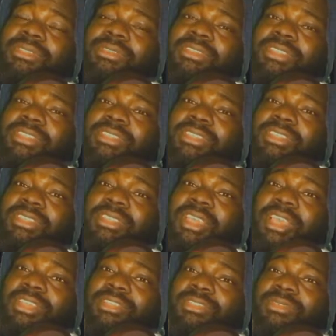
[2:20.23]
used to see
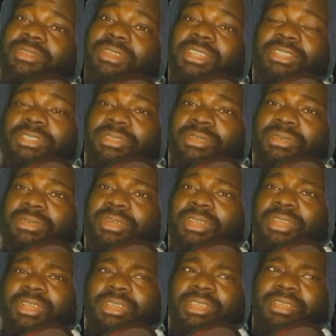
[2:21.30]
as traditional,
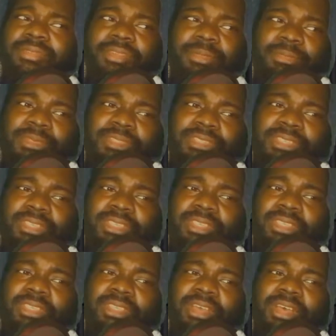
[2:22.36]
giving up your
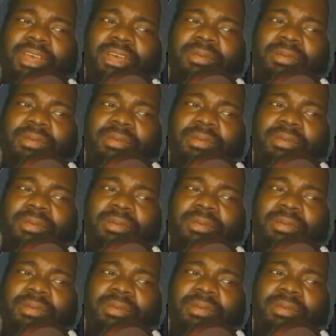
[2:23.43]
seat,